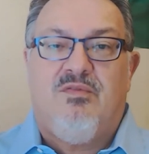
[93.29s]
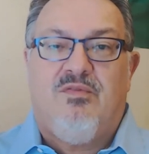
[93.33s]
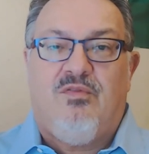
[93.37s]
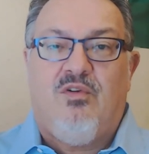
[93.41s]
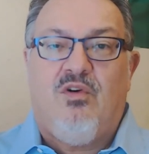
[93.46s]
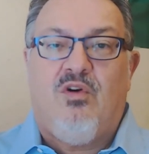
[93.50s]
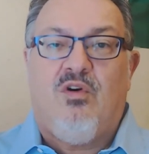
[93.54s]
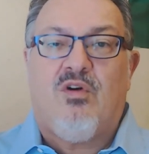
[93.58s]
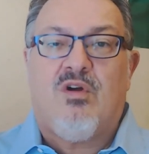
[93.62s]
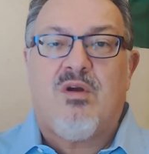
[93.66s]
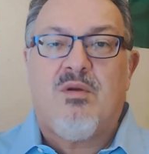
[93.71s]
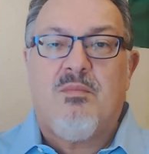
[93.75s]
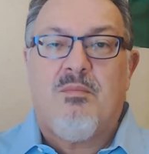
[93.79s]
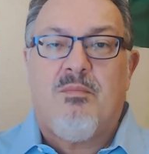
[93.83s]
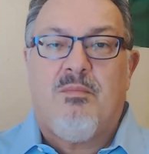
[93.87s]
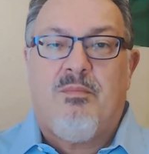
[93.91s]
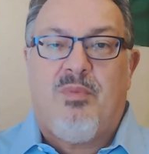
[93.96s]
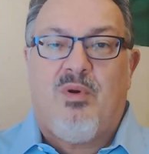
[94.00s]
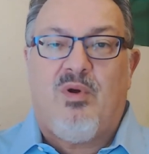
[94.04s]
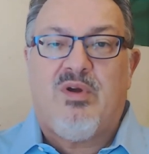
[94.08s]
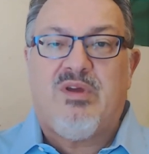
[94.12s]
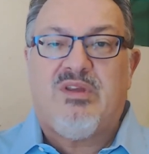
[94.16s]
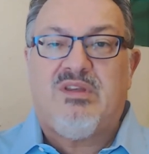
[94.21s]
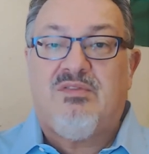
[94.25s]

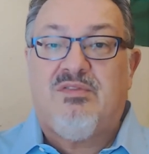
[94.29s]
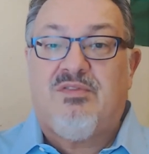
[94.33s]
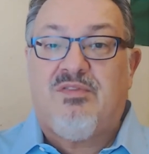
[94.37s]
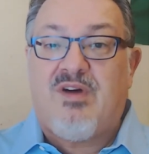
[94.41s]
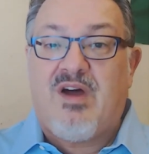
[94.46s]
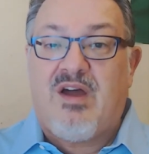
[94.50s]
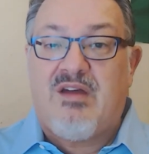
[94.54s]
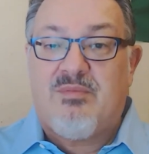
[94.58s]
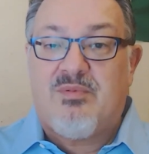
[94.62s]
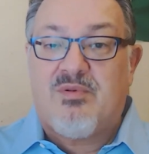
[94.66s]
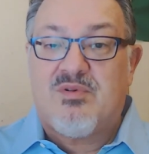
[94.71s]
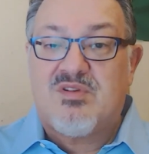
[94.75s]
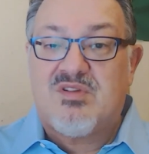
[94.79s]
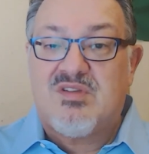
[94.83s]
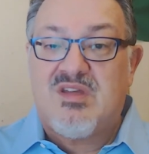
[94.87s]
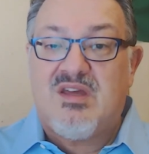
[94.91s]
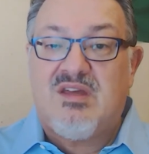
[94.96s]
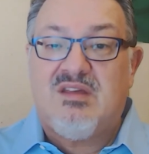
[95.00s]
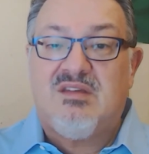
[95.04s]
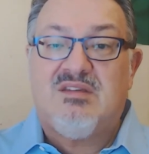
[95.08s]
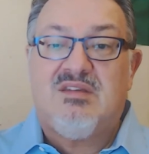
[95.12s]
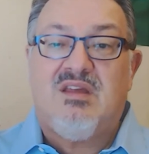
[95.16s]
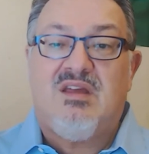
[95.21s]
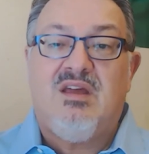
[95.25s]

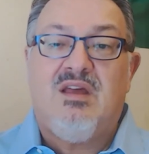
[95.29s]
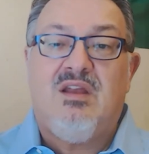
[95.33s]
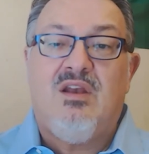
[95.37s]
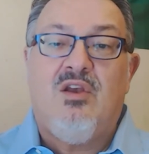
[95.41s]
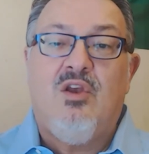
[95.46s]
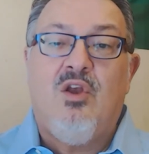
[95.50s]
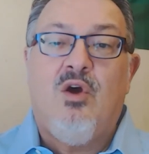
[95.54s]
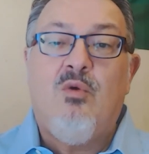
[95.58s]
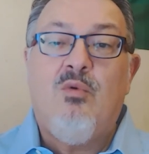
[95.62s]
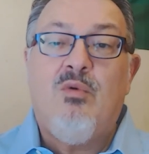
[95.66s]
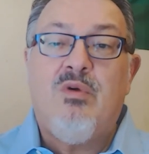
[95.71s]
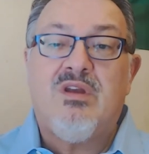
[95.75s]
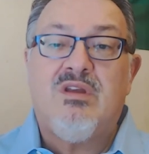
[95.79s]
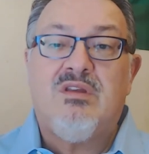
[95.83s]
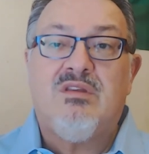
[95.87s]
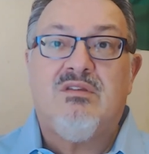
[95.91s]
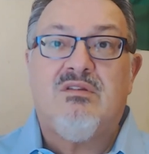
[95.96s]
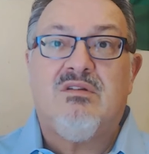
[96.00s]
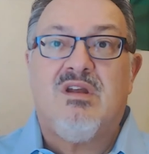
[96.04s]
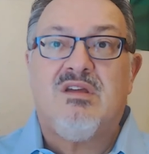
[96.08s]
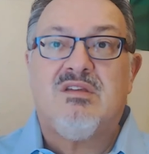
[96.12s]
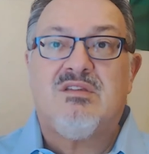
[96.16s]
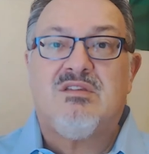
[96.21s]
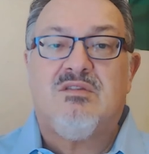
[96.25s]
4.5% and lower in
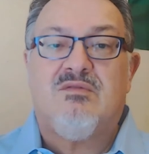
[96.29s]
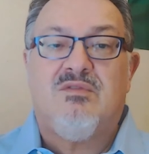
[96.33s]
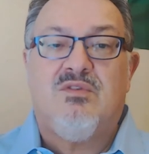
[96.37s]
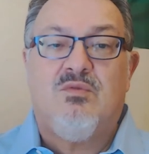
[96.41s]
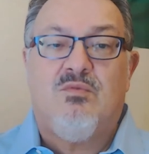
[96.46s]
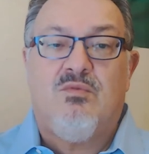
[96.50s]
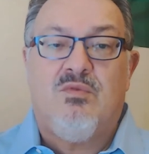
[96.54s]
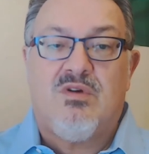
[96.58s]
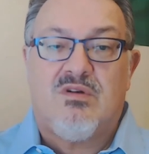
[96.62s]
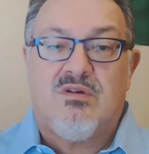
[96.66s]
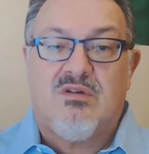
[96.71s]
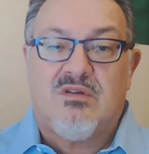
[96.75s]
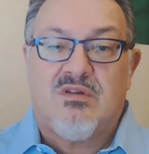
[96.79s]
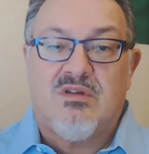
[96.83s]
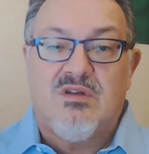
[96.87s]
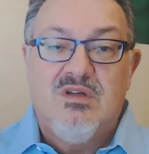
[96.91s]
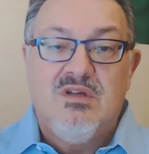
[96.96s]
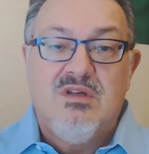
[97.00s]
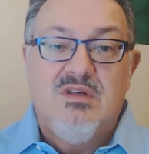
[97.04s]
the rest of the world.